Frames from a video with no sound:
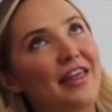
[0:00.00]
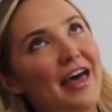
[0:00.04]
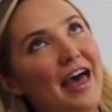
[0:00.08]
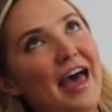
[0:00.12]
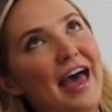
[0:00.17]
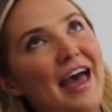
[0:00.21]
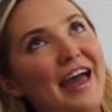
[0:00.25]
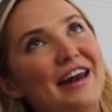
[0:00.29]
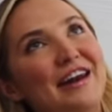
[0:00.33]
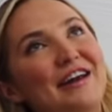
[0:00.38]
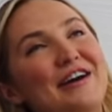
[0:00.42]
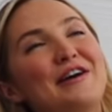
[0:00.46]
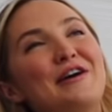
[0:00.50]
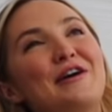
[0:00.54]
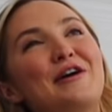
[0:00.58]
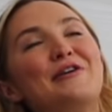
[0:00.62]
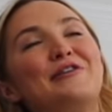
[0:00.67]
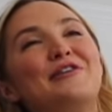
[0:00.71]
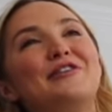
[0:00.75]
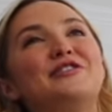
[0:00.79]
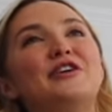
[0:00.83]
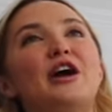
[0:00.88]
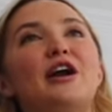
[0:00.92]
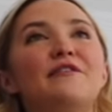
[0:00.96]
then
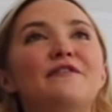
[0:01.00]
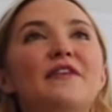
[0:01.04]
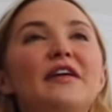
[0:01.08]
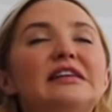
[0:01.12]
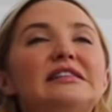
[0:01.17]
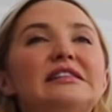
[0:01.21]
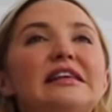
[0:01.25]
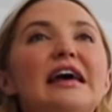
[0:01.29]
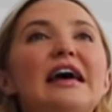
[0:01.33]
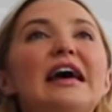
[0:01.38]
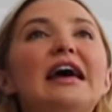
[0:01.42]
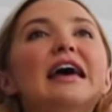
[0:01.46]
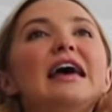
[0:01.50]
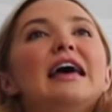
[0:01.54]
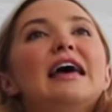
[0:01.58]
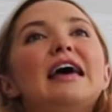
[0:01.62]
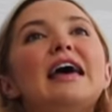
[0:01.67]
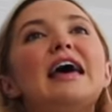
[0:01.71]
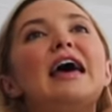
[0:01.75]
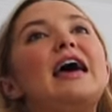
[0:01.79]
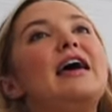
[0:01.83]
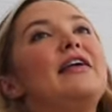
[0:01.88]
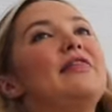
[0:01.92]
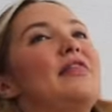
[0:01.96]
we were trying to fix it.
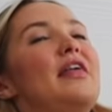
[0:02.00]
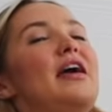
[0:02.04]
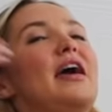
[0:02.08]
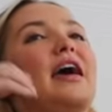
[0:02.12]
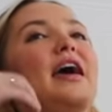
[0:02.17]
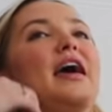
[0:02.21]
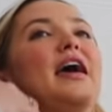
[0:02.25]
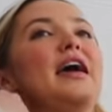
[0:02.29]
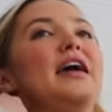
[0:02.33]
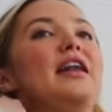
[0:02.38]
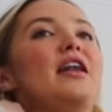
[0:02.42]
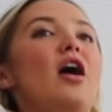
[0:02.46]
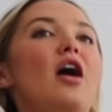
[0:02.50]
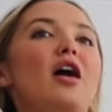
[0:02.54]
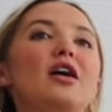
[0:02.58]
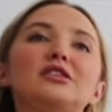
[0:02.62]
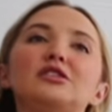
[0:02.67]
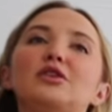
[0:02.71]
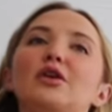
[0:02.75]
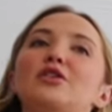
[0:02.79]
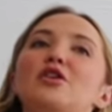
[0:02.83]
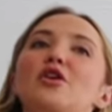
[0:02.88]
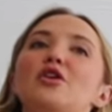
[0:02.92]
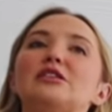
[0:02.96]
And then
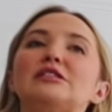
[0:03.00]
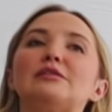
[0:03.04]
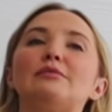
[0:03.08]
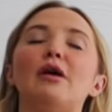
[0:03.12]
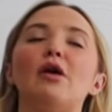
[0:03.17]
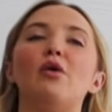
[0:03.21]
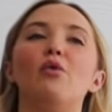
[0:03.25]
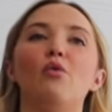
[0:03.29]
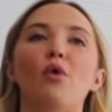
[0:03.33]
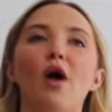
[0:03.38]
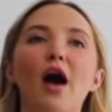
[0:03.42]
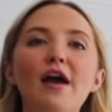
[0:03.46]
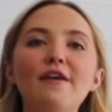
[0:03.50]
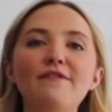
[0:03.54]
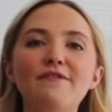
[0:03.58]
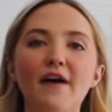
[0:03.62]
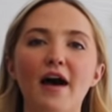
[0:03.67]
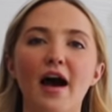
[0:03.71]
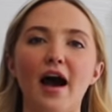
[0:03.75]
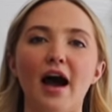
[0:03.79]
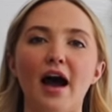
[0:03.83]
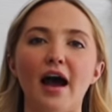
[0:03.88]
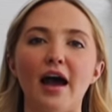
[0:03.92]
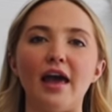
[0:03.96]
also I noticed my
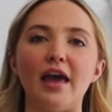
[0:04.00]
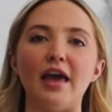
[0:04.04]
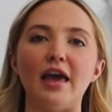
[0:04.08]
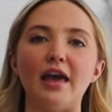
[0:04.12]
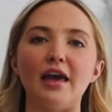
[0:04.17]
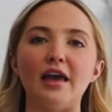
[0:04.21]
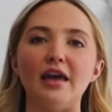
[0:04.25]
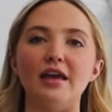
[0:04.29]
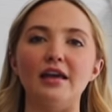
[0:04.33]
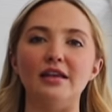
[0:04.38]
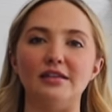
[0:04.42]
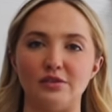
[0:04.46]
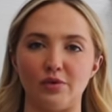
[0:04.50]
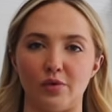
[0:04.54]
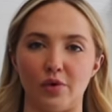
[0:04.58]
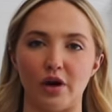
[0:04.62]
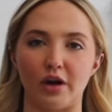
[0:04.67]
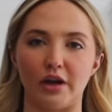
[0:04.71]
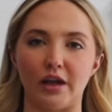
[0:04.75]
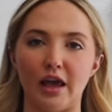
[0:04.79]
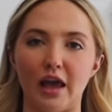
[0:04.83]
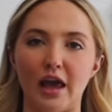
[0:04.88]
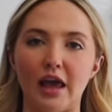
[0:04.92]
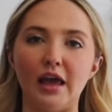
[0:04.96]
Wi-Fi isn't
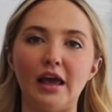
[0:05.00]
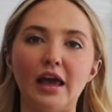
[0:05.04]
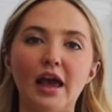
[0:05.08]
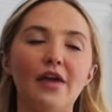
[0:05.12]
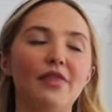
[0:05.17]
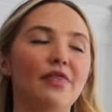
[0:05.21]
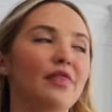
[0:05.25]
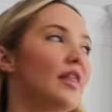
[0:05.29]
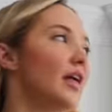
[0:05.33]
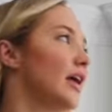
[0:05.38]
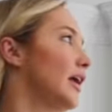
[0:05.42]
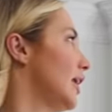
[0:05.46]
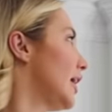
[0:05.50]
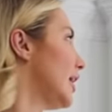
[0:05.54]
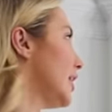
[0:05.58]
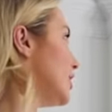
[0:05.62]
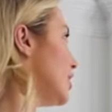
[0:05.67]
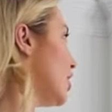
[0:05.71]
working. And then I